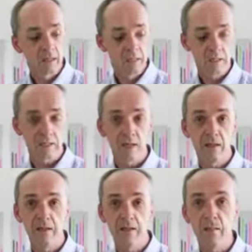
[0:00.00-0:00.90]
is
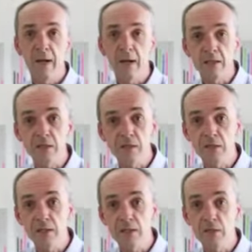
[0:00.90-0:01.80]
that the
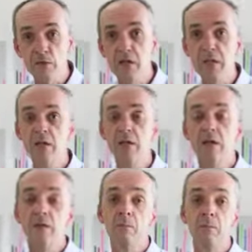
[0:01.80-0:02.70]
mass in a tree
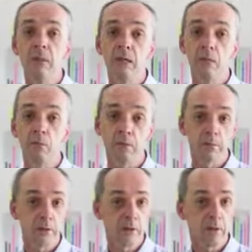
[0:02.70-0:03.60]
may come
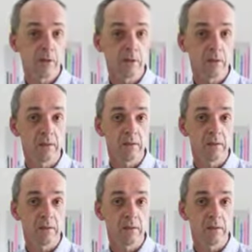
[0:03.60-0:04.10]
from the soil.